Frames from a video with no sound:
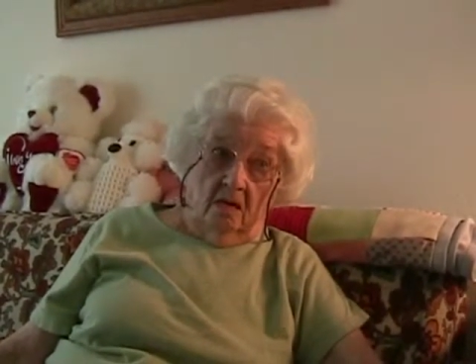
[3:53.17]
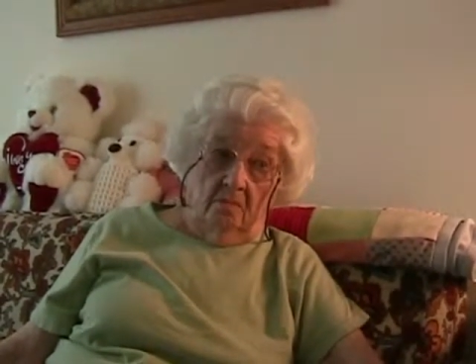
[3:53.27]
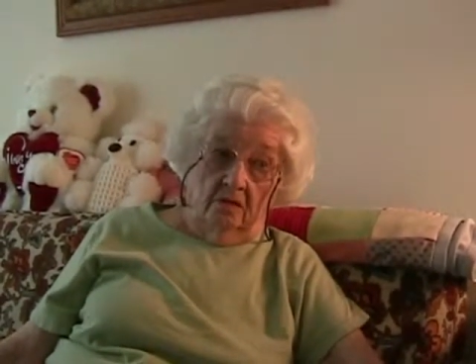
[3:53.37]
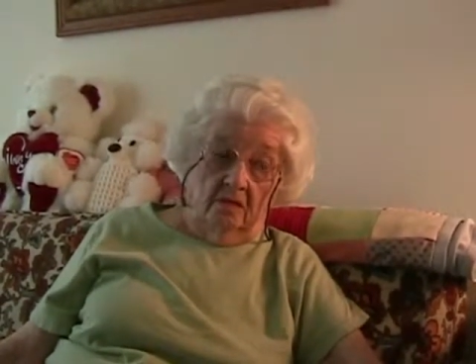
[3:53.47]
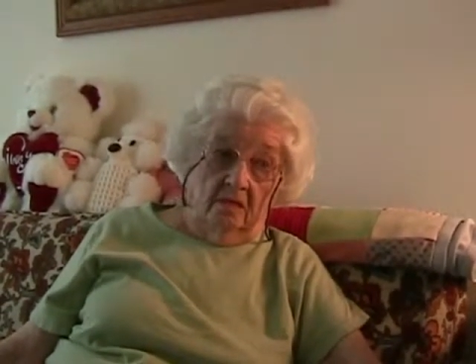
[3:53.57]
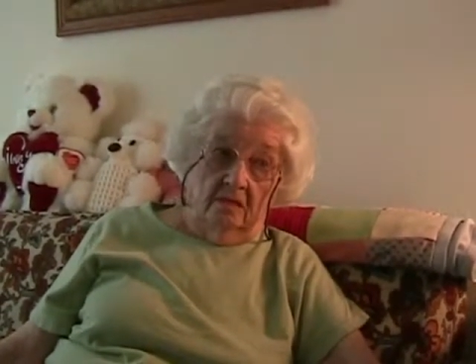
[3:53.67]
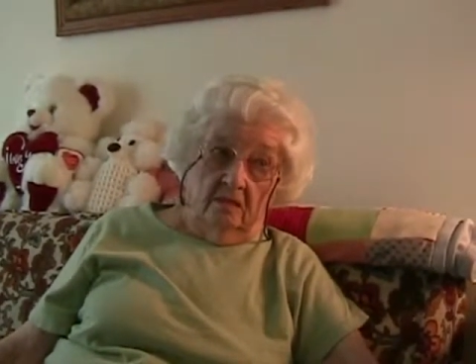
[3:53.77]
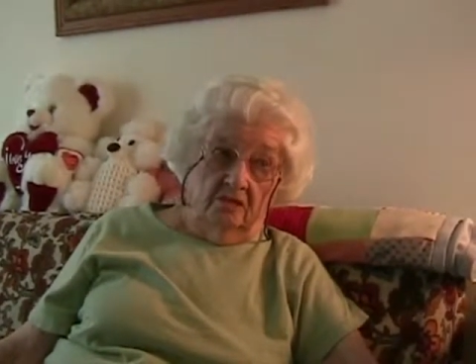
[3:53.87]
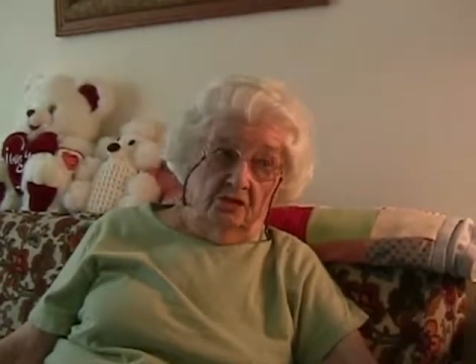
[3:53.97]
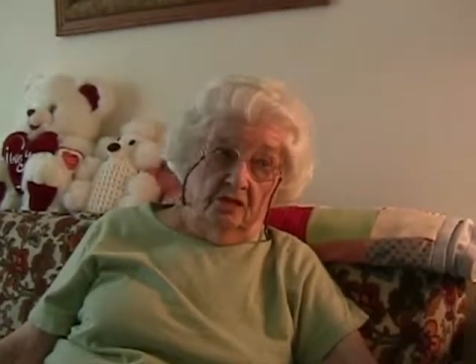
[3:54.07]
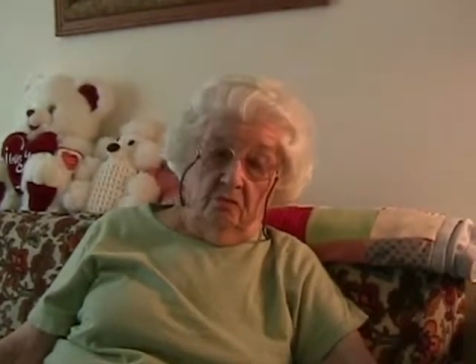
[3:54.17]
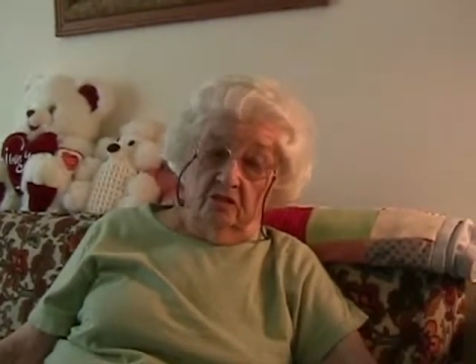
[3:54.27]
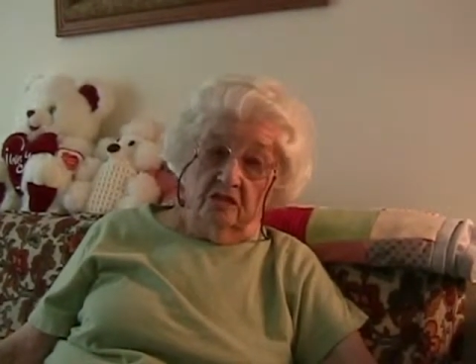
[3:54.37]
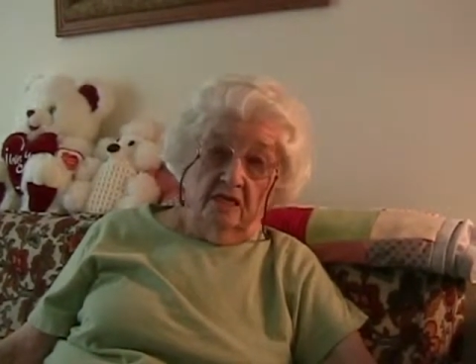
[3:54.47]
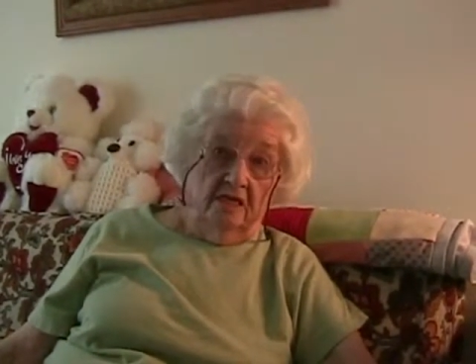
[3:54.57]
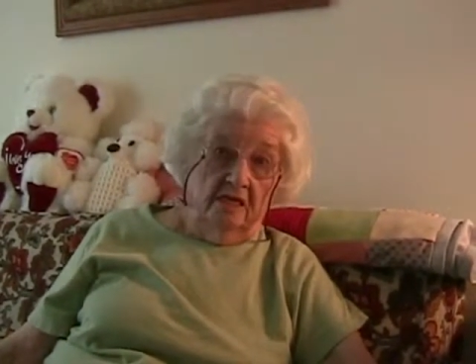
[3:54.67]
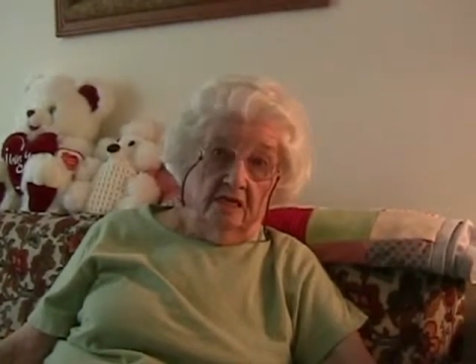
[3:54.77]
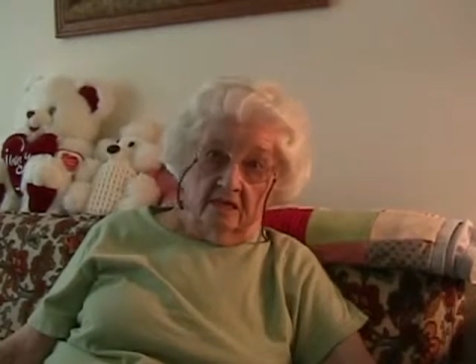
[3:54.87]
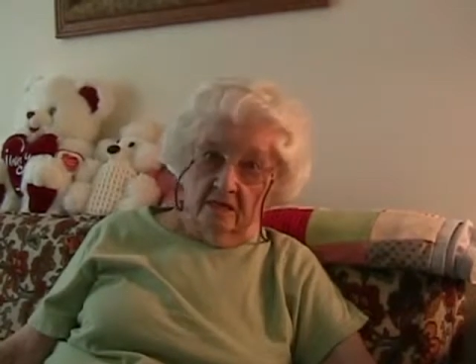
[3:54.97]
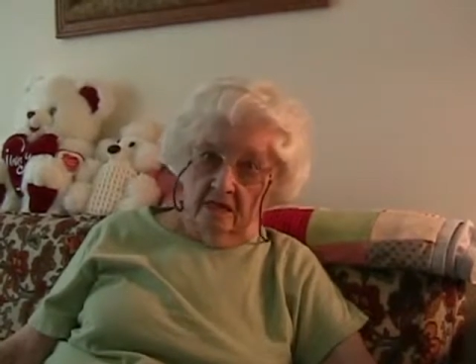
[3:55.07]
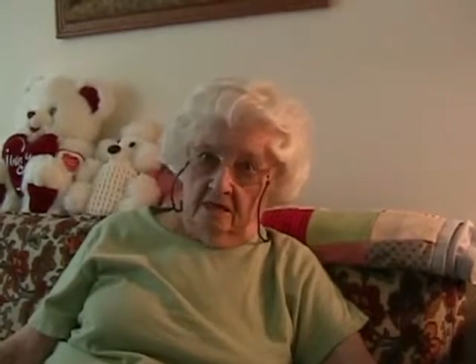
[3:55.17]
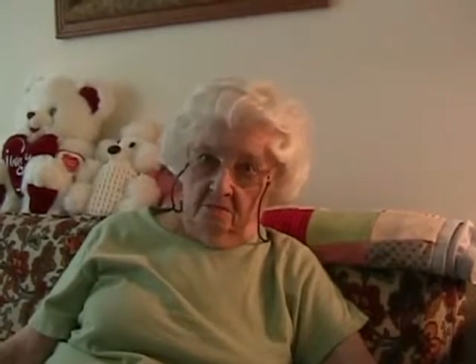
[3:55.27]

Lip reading: But she was a dedicated